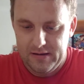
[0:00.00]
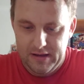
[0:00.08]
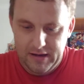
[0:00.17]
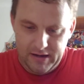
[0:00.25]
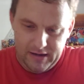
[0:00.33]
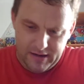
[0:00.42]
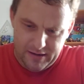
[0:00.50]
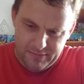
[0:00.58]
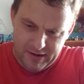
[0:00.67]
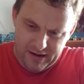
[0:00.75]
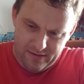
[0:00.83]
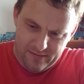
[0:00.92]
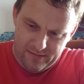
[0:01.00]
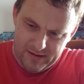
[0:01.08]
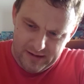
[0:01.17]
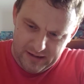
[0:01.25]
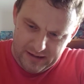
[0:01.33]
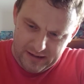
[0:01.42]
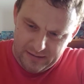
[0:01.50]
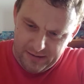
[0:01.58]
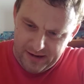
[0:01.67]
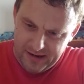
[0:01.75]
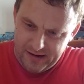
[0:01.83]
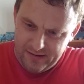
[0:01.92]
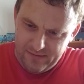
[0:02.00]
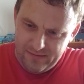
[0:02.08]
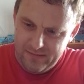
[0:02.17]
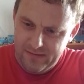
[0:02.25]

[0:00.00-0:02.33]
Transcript: that going to come now? Is that going to come out now?